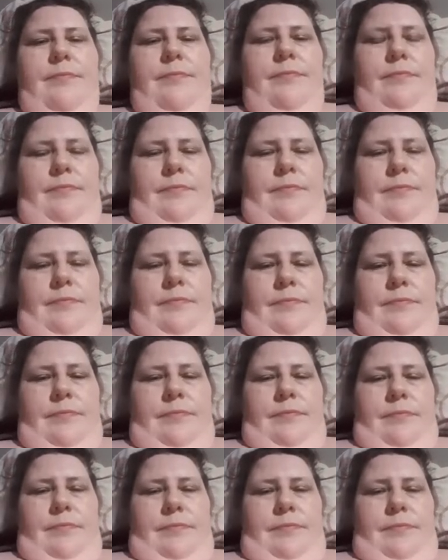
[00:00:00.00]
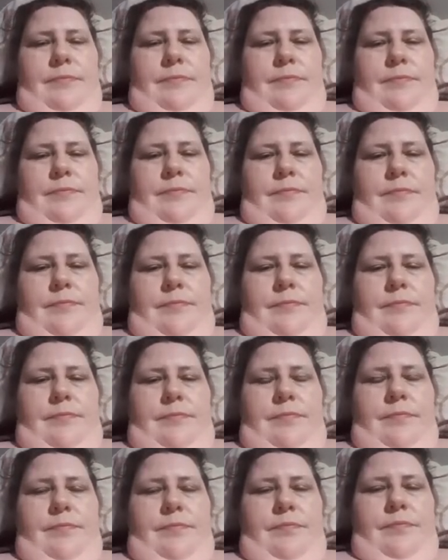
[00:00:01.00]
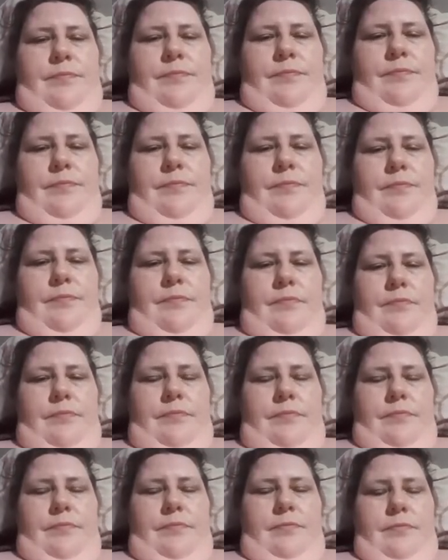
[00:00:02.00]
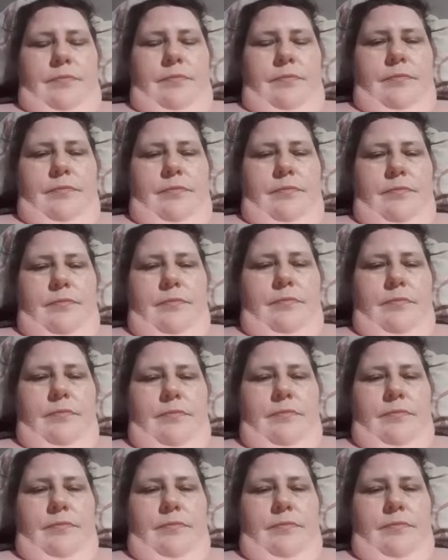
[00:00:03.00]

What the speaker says: The person shown says nothing.